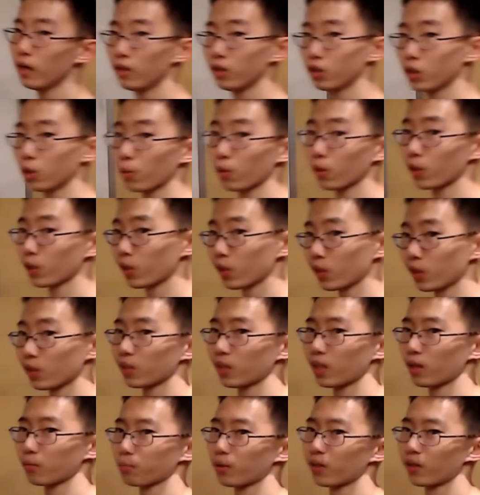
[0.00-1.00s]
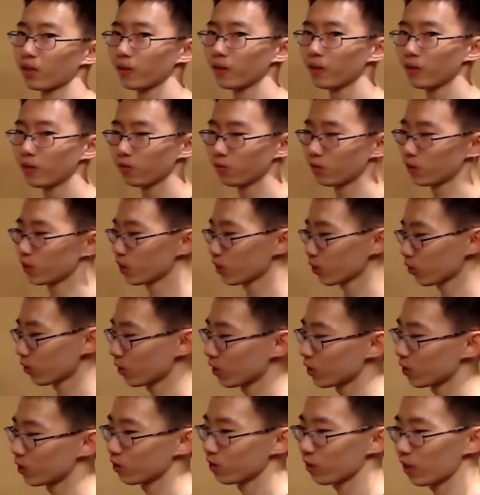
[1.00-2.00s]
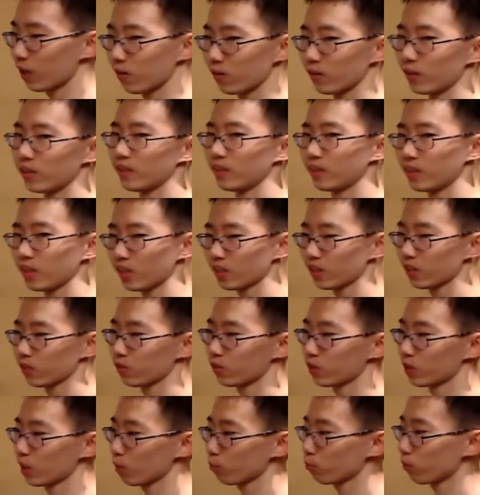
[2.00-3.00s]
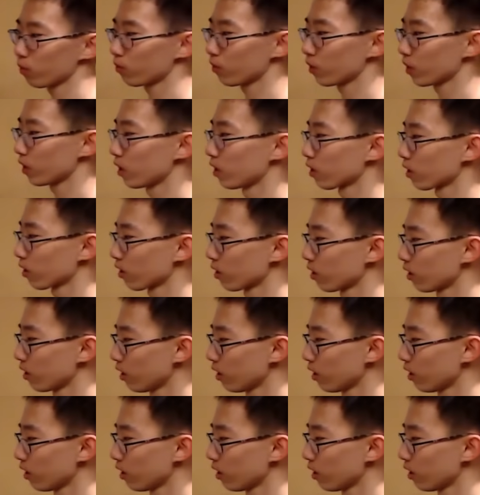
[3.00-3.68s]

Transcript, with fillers: So we're good on that part. We're just going to do our inductive step over here.